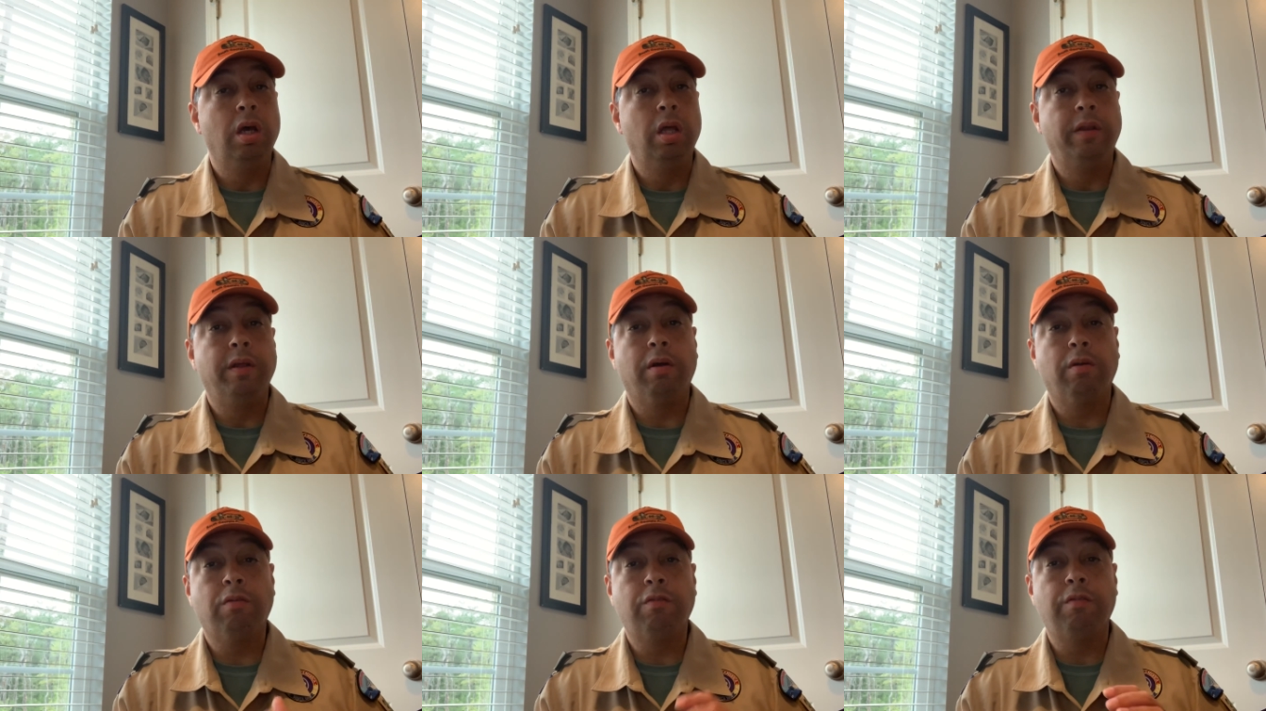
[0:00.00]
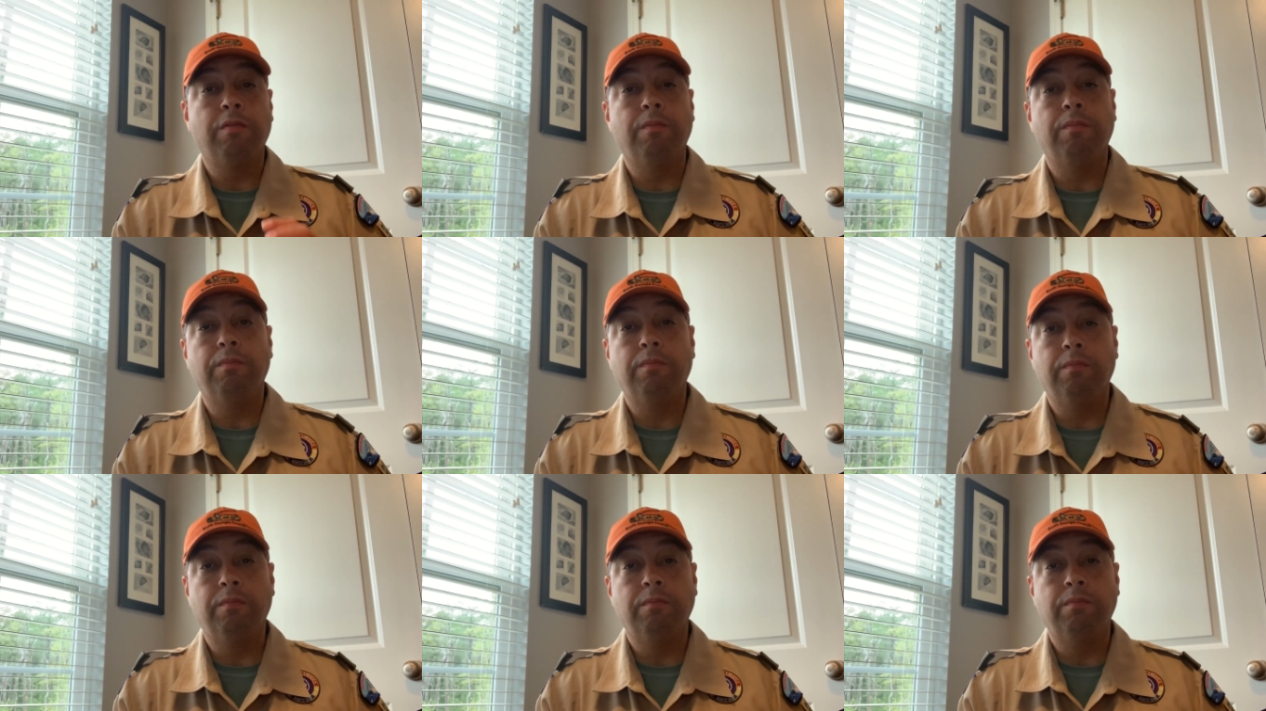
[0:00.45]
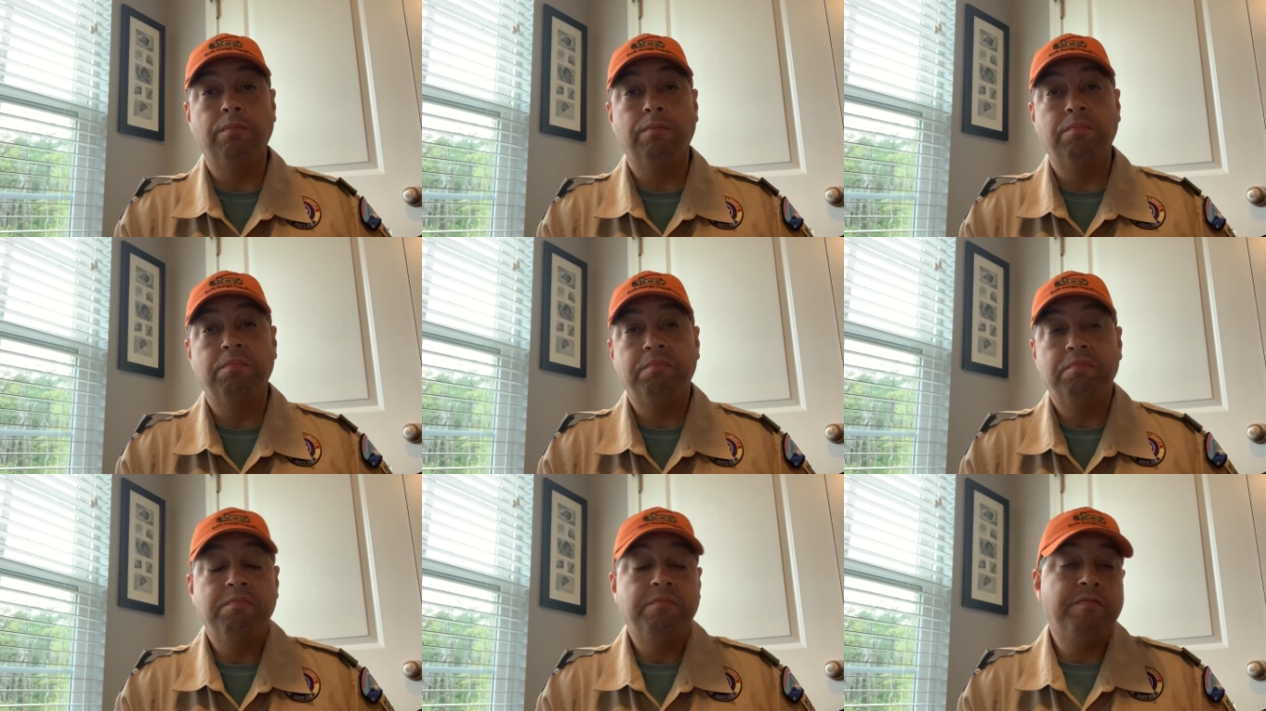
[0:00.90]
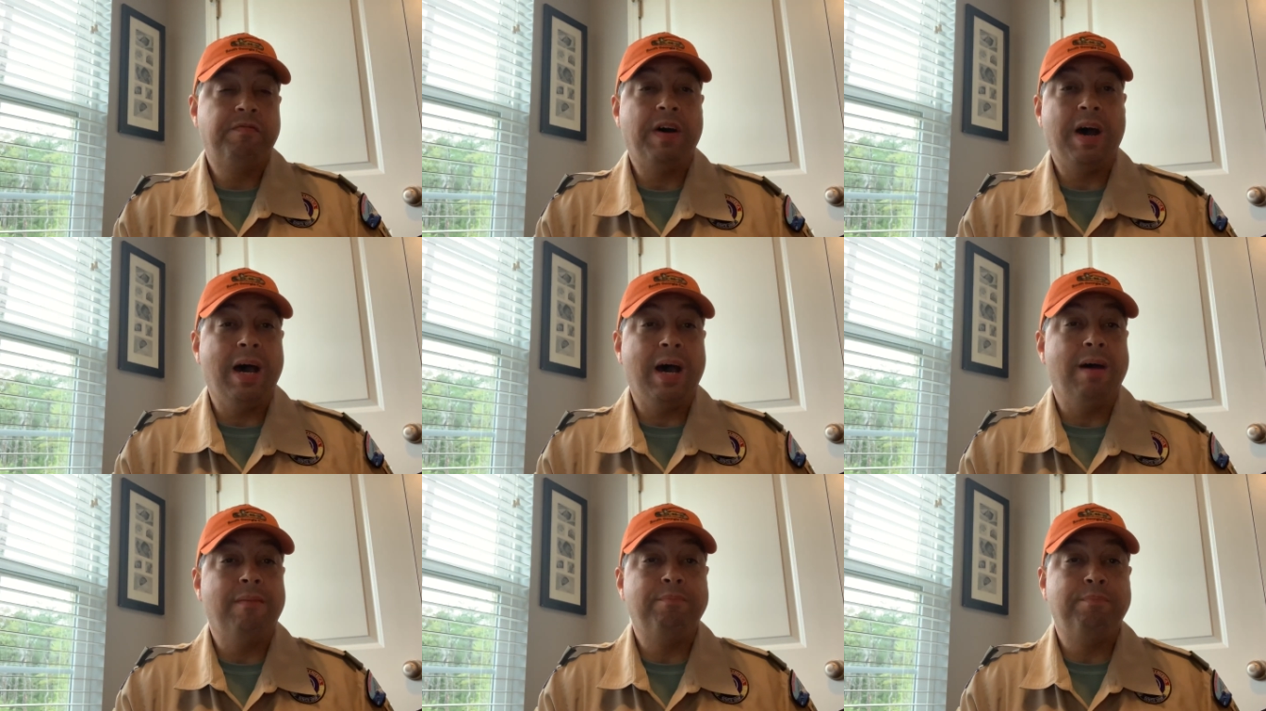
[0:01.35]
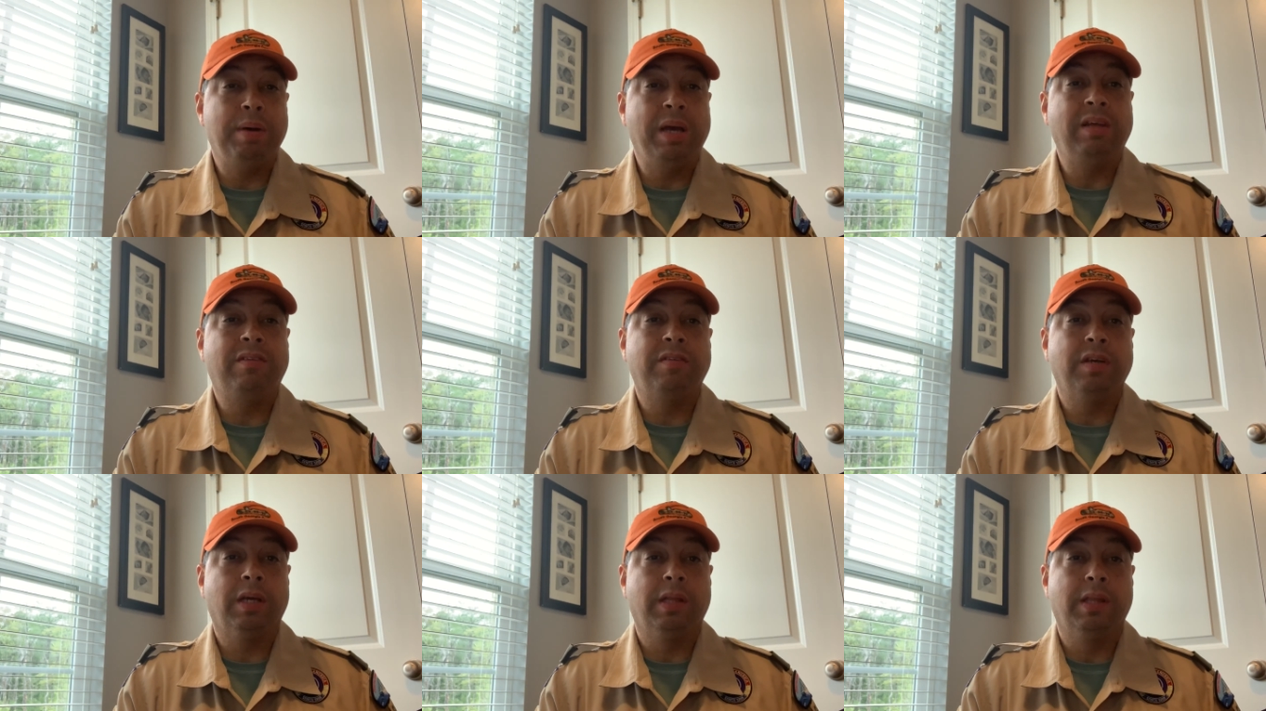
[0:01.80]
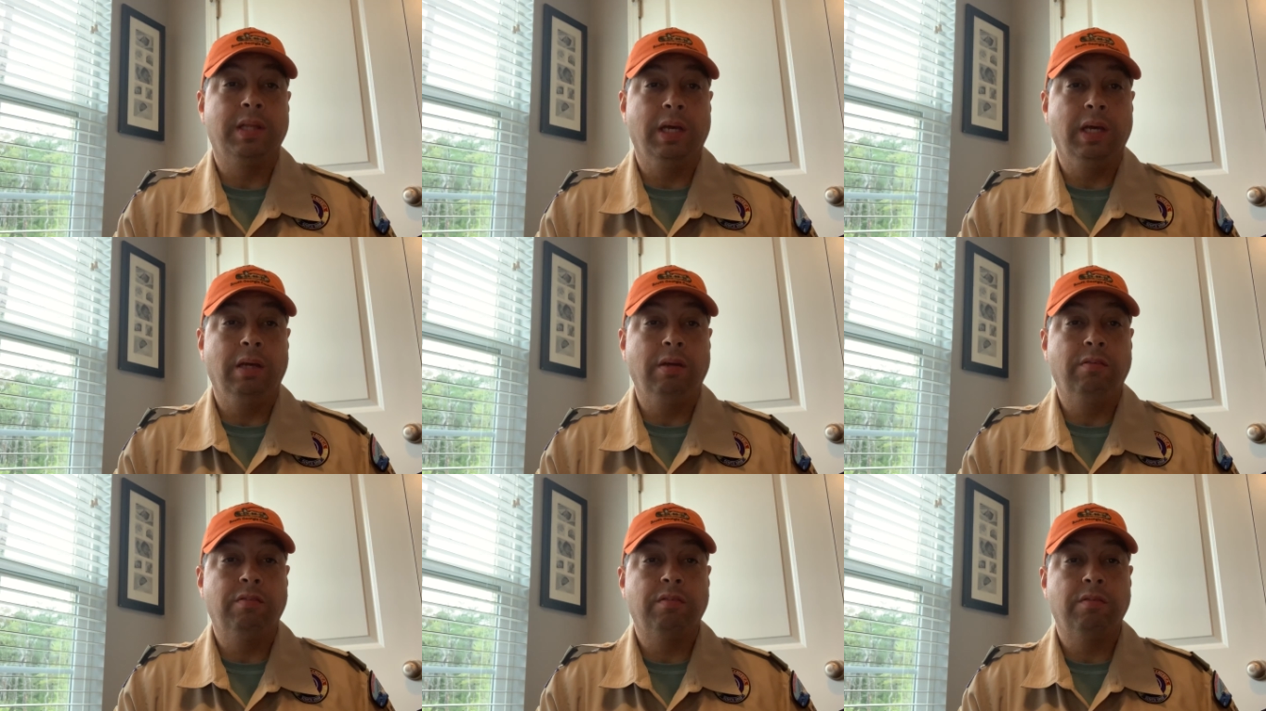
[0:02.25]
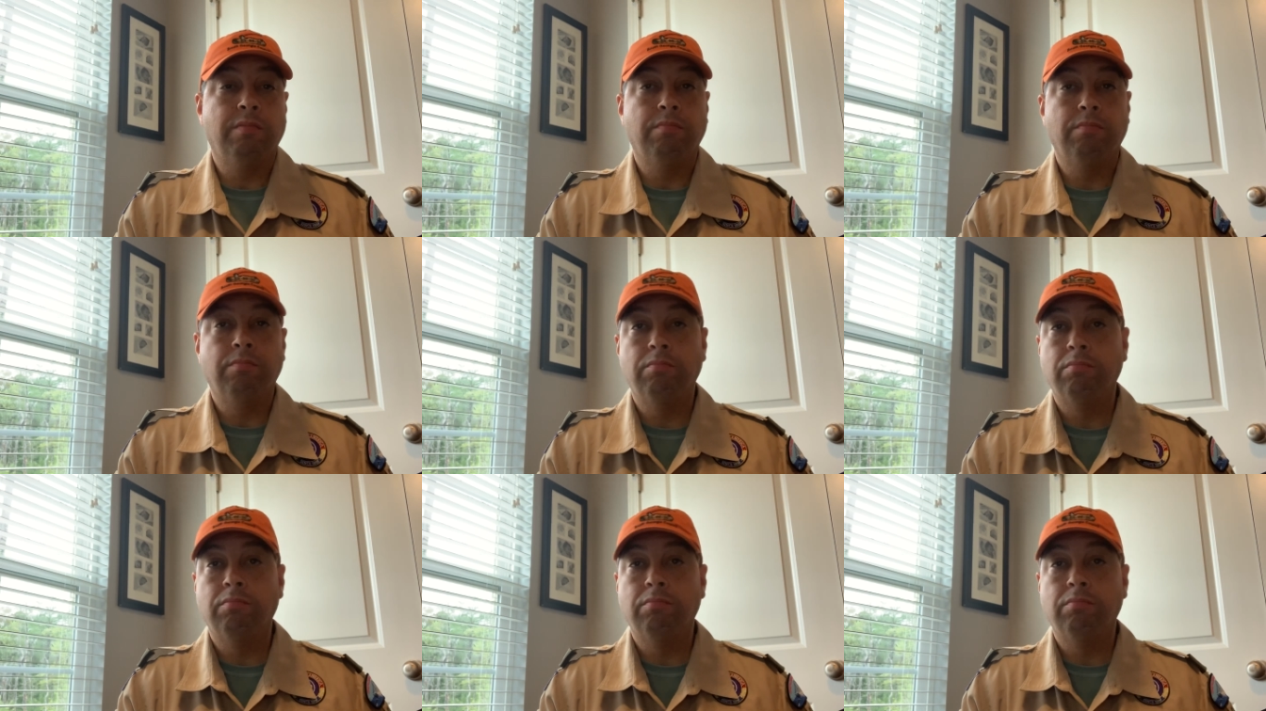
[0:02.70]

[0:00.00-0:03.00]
there's 5 basic things.